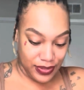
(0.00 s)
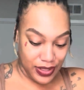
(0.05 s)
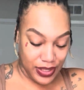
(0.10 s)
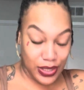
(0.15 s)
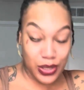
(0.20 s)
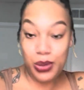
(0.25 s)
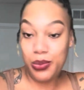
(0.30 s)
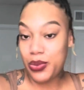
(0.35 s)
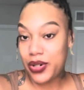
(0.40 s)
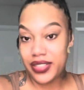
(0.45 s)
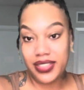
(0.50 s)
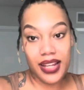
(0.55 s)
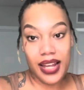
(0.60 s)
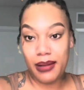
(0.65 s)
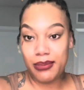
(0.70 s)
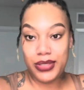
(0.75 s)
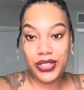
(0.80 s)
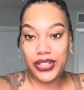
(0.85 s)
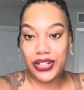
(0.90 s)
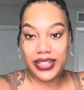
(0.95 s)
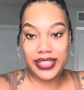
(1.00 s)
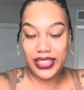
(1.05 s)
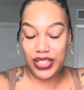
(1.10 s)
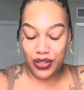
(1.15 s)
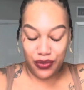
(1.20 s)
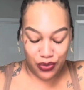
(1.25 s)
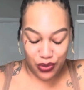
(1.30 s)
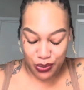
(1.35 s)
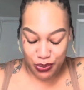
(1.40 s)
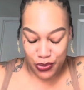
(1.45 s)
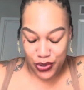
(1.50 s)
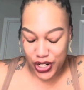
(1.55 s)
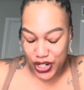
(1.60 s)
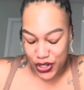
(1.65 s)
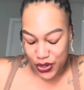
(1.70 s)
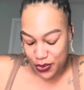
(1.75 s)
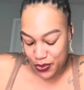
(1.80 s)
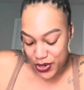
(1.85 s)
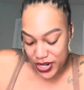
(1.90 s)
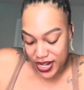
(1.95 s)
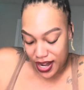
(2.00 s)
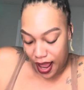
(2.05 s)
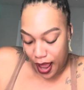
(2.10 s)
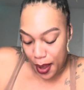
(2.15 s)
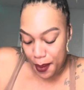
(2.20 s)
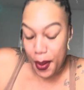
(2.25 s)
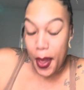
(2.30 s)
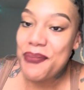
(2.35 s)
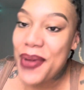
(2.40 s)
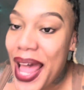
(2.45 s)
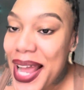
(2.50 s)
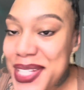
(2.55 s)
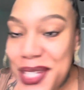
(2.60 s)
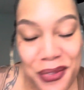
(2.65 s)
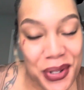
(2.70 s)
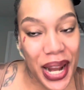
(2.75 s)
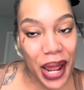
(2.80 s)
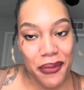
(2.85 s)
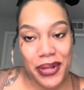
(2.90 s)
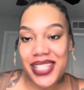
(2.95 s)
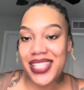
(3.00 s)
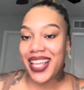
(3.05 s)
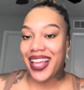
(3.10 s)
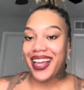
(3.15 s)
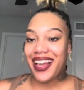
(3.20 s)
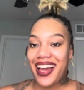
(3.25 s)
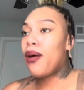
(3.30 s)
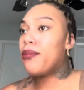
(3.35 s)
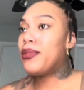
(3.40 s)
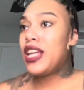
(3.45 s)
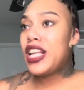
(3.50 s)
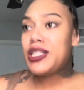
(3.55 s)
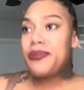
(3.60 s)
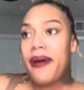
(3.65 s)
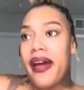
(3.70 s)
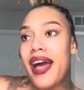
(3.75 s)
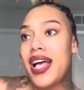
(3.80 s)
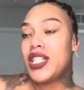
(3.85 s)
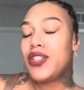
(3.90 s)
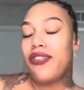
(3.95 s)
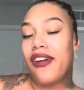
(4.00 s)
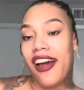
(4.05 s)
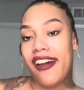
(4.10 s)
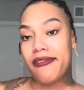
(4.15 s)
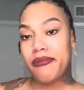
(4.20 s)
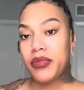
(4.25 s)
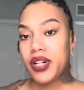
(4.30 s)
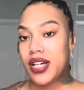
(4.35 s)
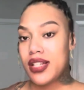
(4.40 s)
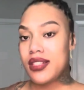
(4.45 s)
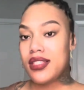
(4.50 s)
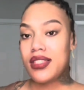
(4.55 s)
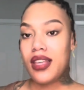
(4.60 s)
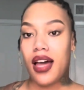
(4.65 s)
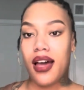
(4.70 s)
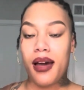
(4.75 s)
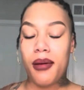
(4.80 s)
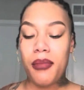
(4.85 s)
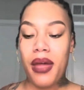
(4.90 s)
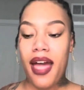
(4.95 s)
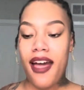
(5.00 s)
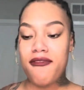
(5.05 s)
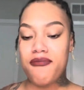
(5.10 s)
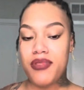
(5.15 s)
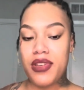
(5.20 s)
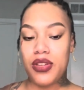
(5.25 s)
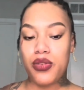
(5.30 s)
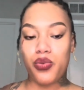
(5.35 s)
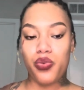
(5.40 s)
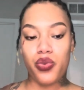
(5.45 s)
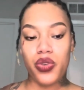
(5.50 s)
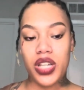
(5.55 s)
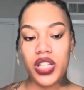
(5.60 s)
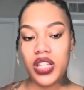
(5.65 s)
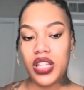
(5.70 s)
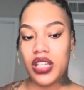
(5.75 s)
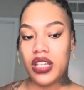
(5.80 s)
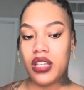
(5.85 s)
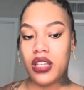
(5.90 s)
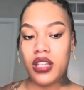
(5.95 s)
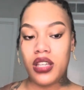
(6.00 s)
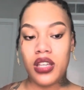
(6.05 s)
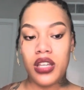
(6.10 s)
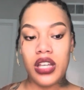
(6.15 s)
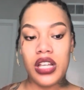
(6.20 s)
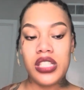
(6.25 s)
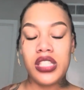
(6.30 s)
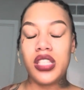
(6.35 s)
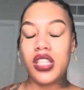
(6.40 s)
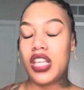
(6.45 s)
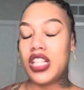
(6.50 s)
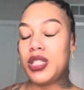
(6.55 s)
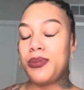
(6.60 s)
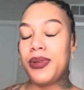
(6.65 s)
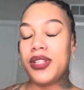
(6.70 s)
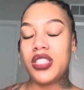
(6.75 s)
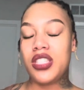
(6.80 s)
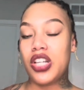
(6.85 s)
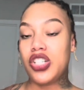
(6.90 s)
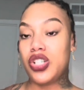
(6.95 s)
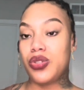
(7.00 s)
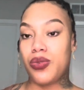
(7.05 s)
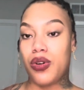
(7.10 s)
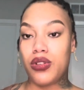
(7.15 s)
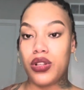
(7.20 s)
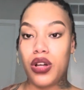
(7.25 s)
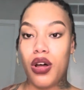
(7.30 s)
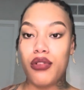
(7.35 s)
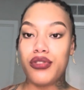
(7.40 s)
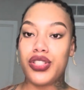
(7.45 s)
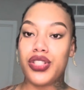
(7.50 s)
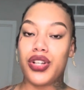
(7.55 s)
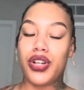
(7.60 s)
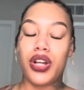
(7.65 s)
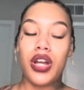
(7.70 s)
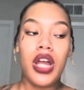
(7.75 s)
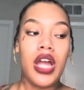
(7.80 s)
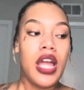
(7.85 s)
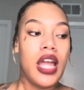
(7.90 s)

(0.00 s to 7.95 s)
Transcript: No more time to yourself. No more time. Back to what I was saying. These past 5 months have been really, it's been such a roller coaster.